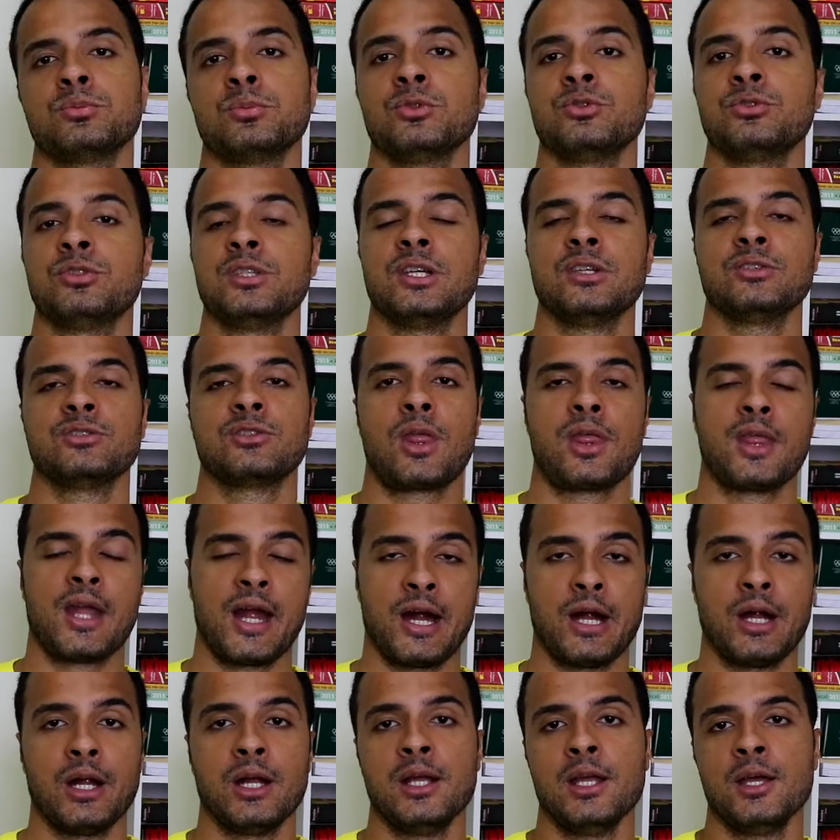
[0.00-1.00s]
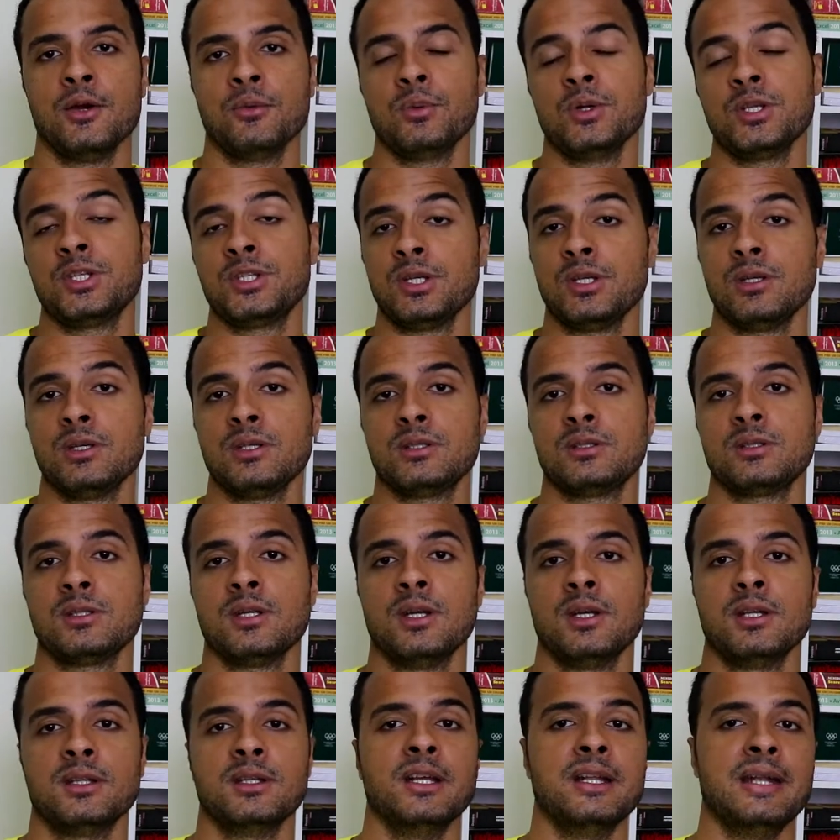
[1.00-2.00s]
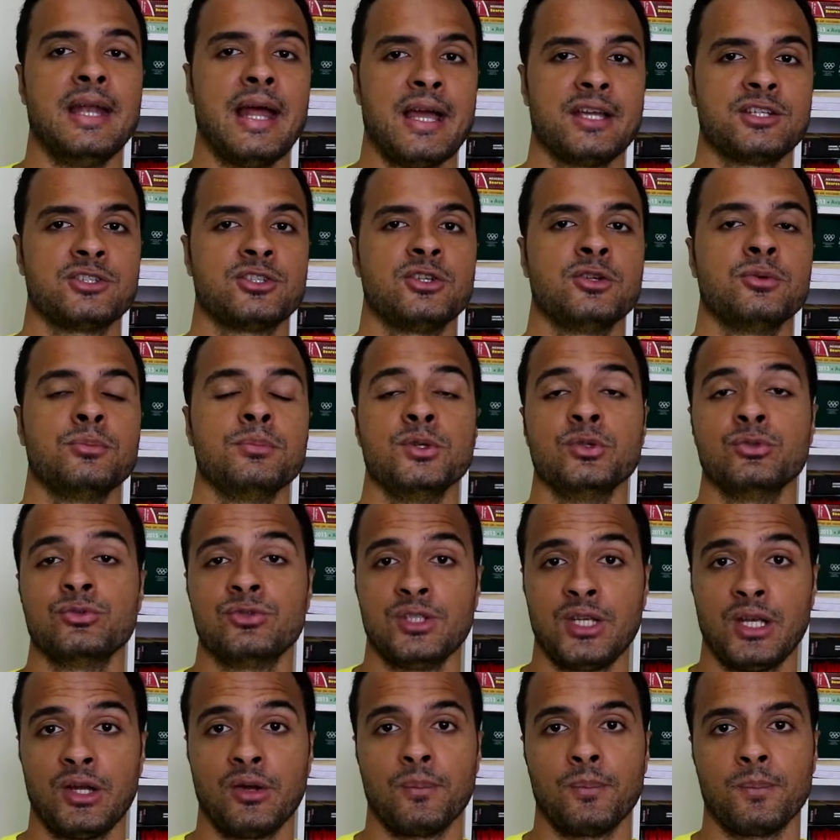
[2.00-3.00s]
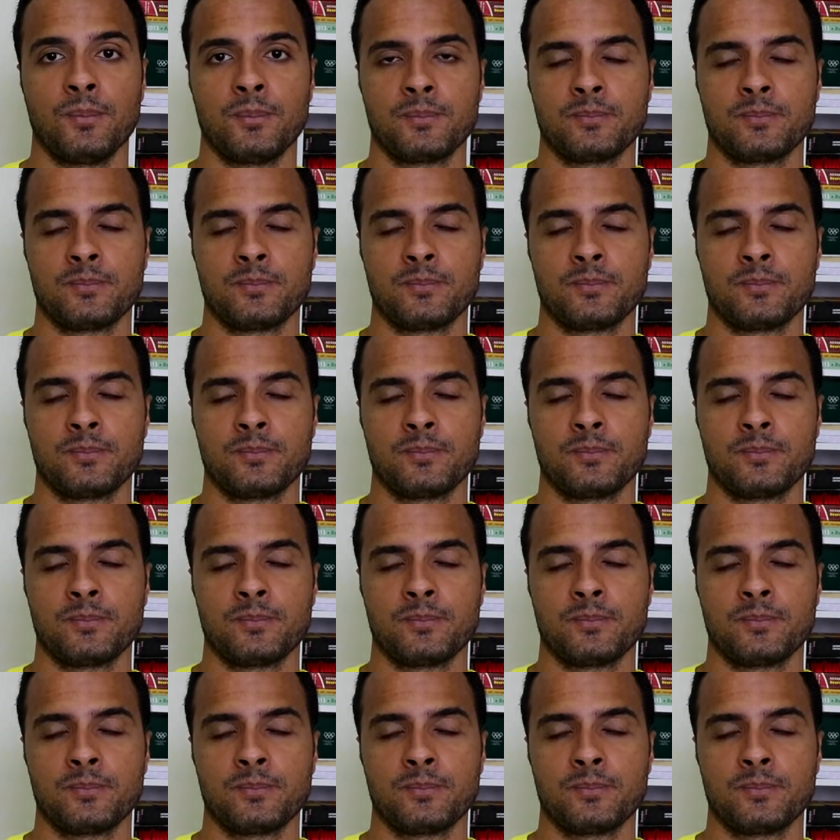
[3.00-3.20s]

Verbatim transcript: museums there, which is the National Museum.